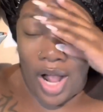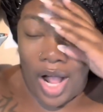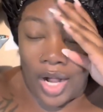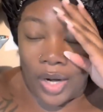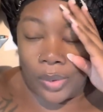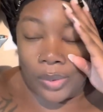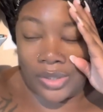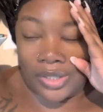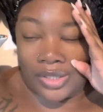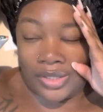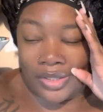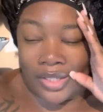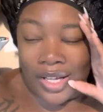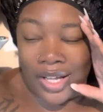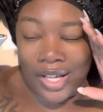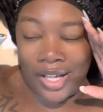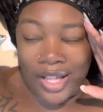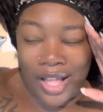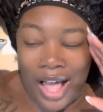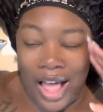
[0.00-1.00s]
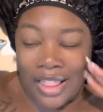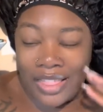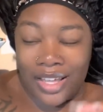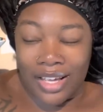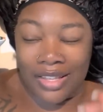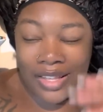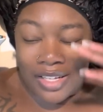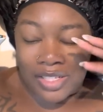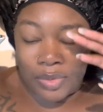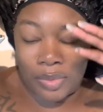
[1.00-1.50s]
awkward I
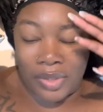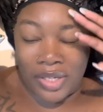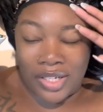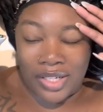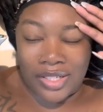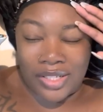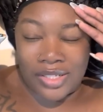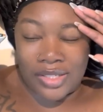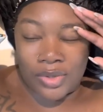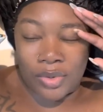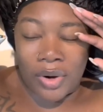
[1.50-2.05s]
think that's what it is.